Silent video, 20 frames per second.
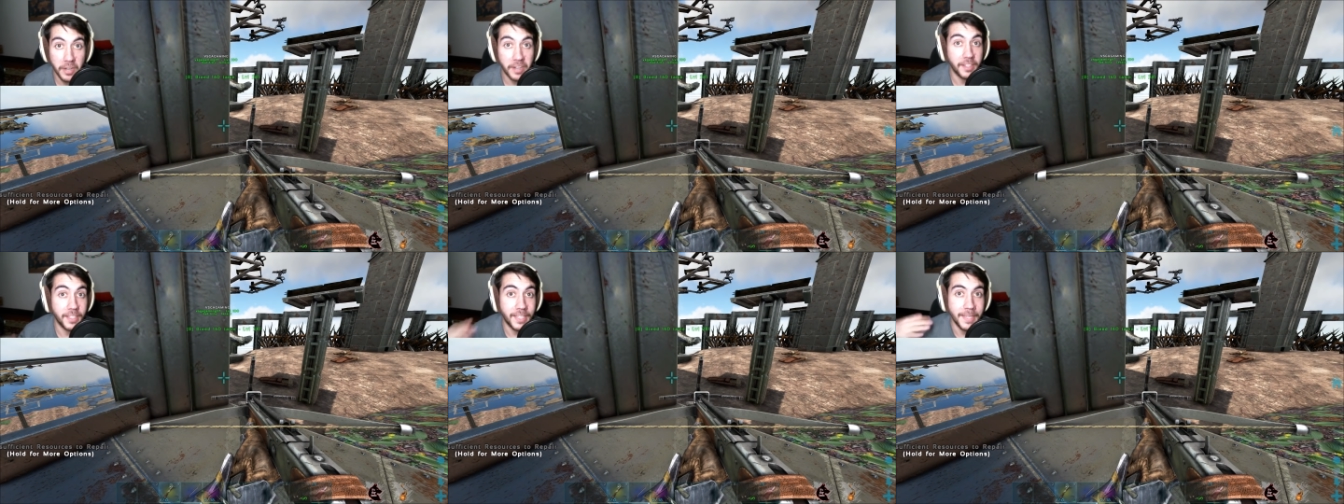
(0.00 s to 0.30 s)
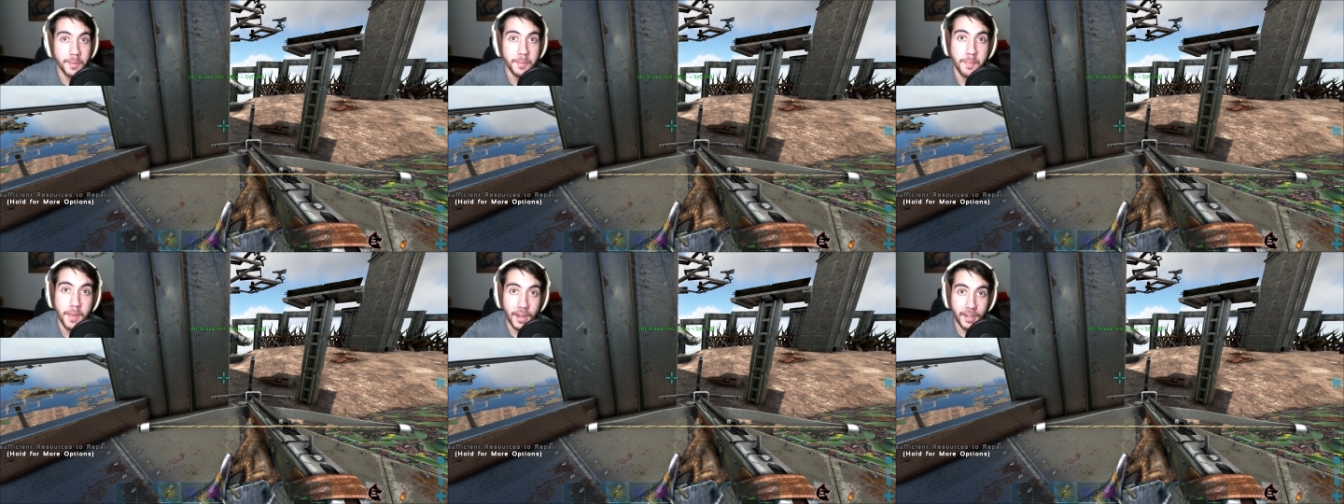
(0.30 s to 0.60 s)
And
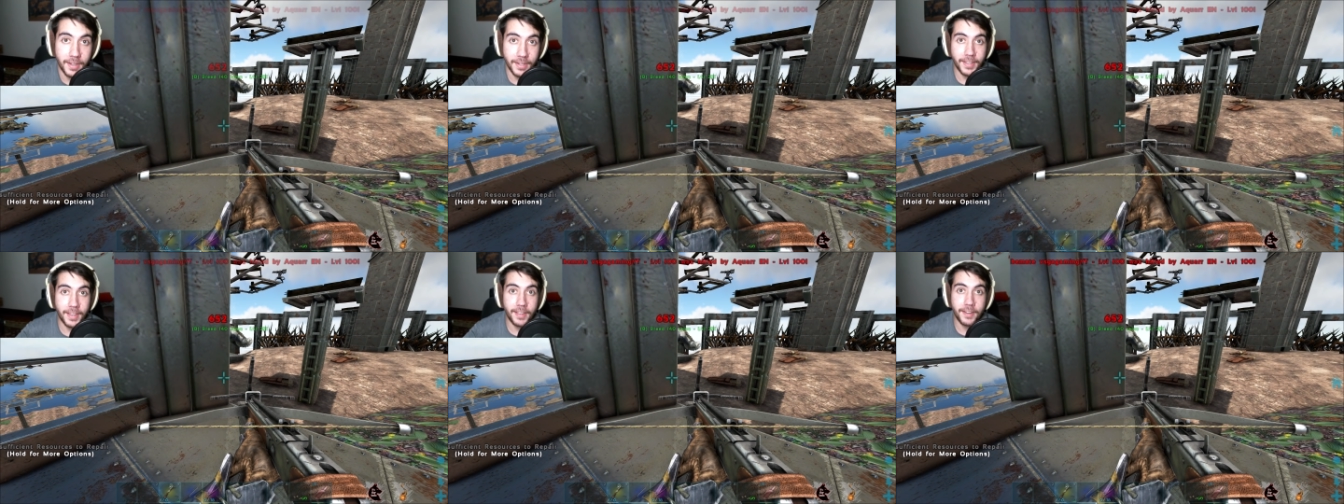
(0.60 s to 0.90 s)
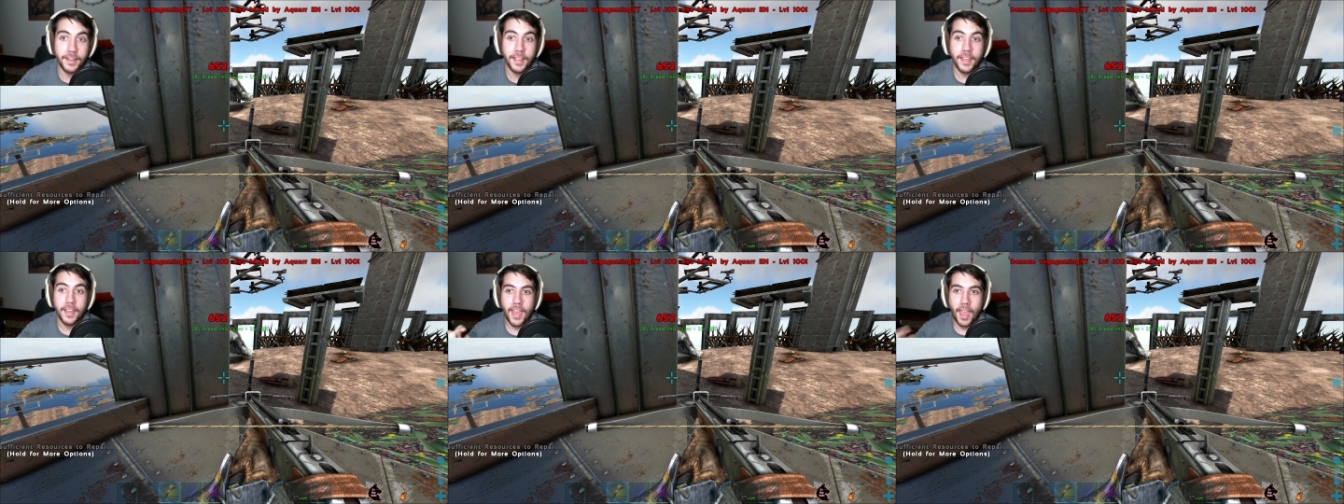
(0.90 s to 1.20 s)
keep in mind,
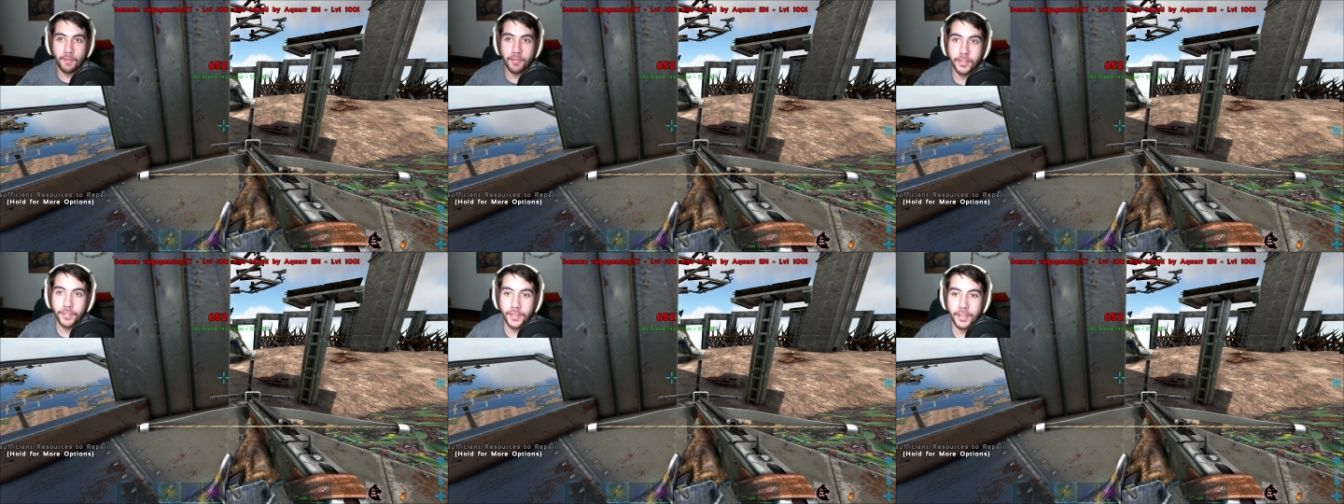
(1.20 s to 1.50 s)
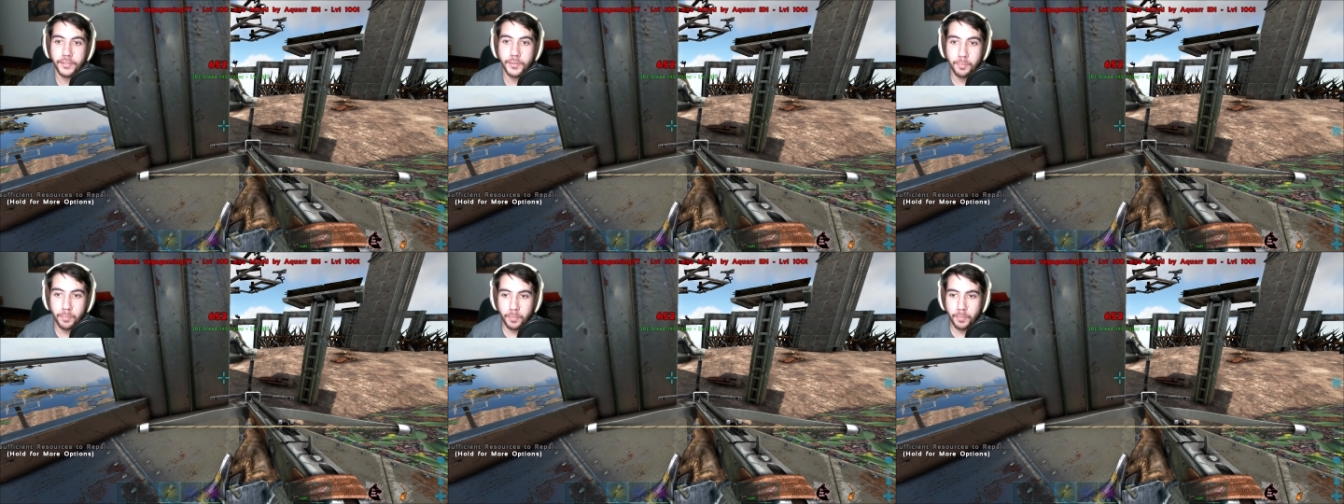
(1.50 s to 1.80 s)
again, everything
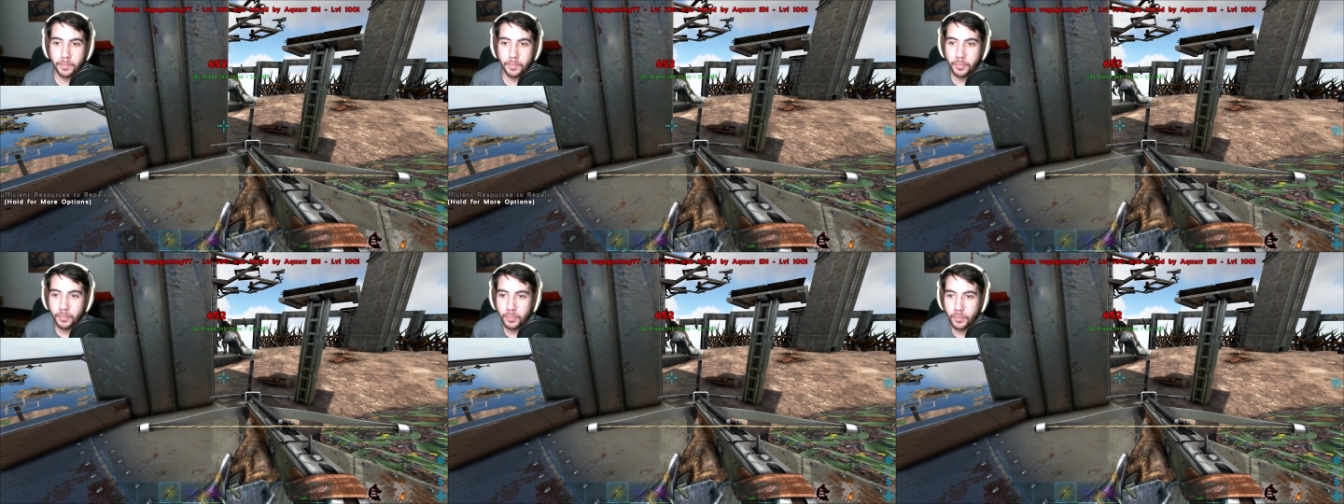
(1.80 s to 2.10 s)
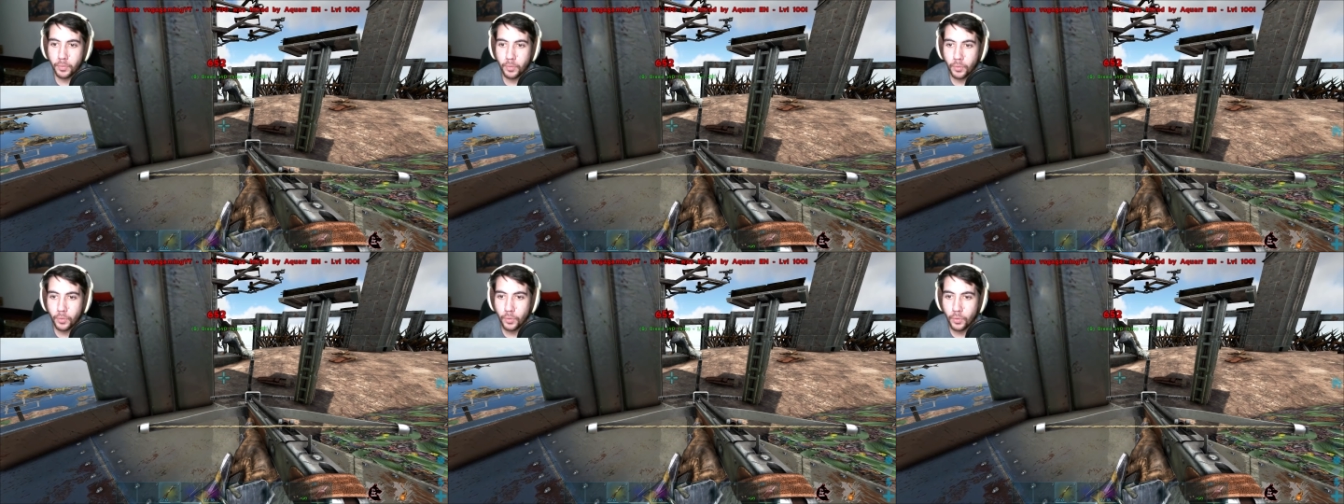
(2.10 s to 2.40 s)
is
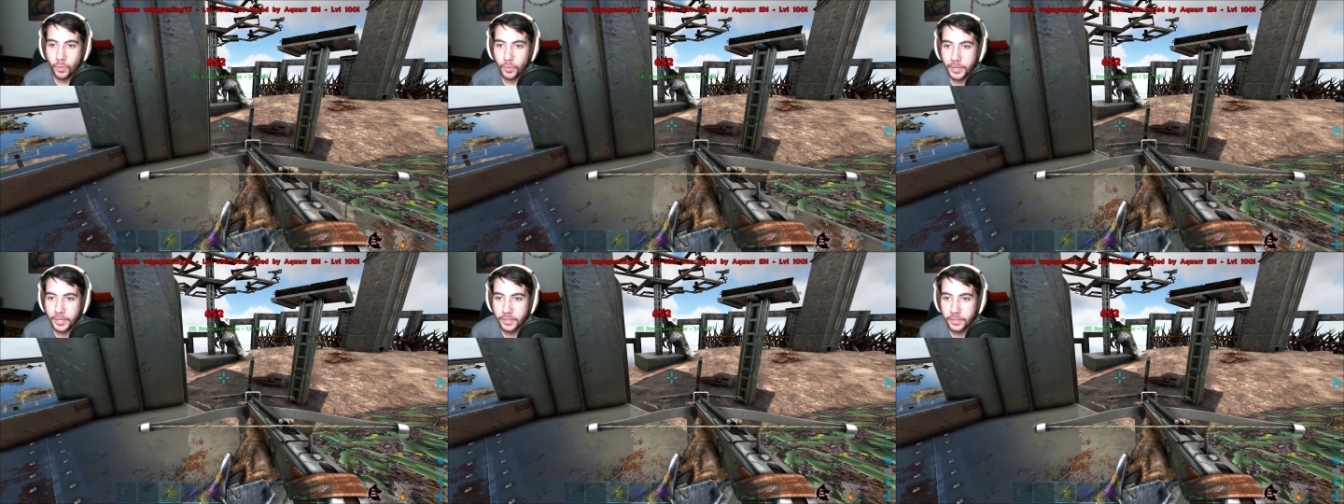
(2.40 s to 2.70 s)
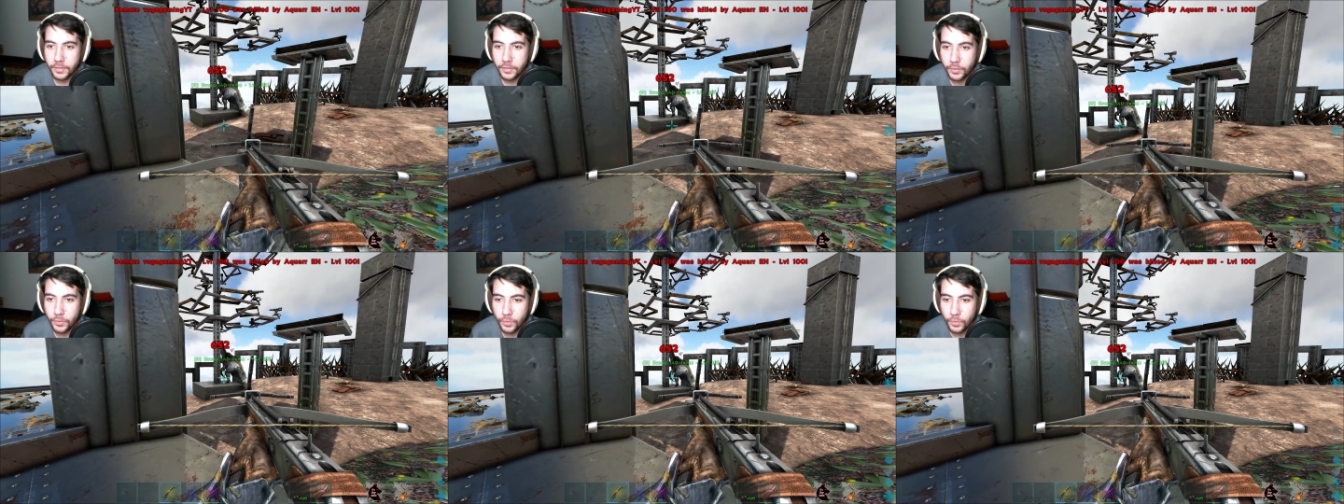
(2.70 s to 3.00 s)

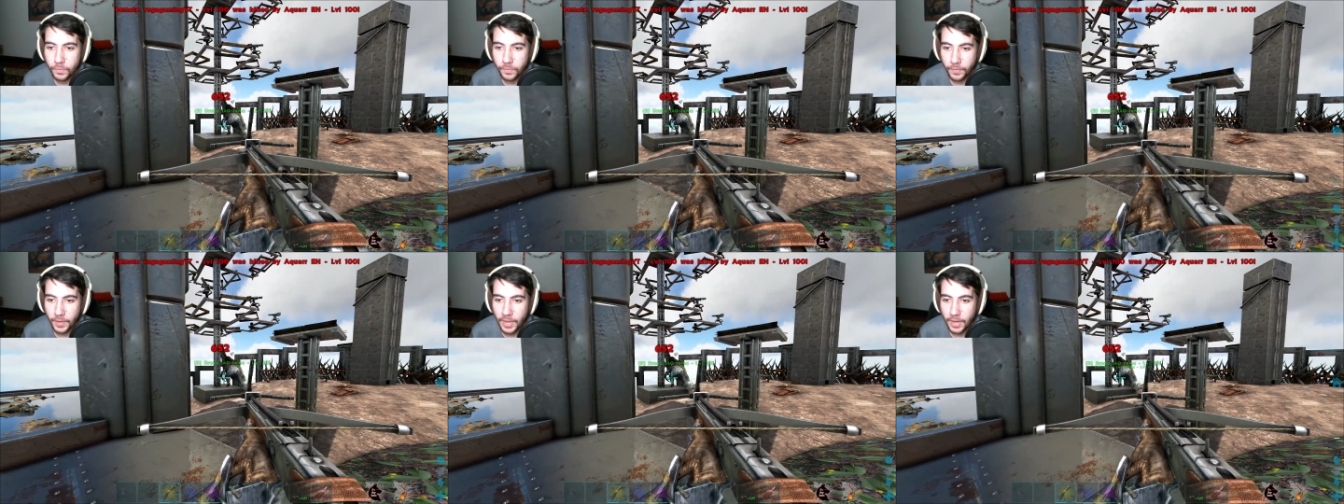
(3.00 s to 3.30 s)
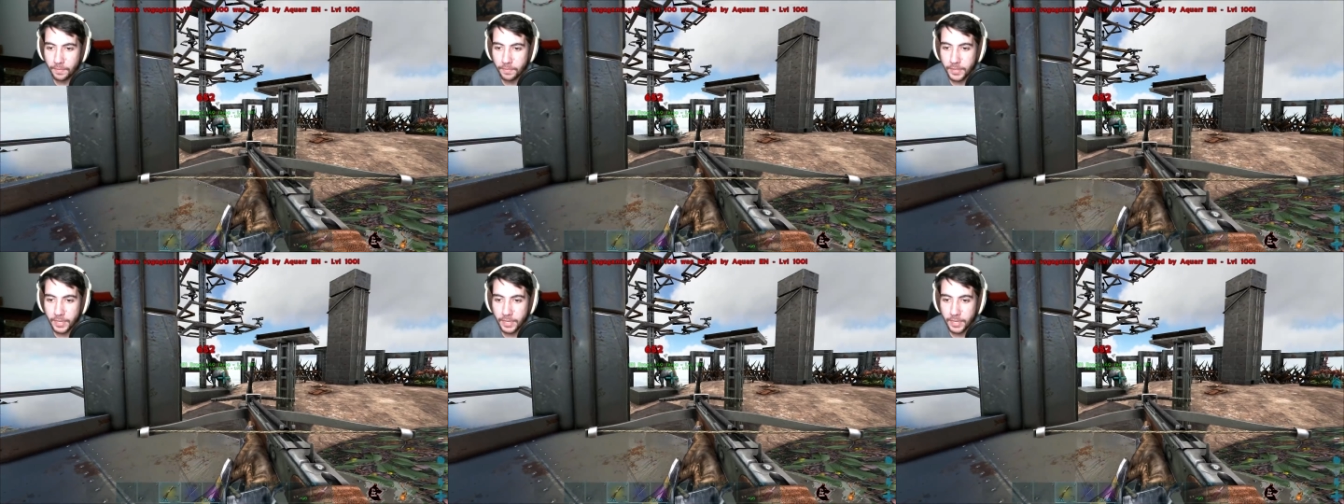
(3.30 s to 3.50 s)
0.25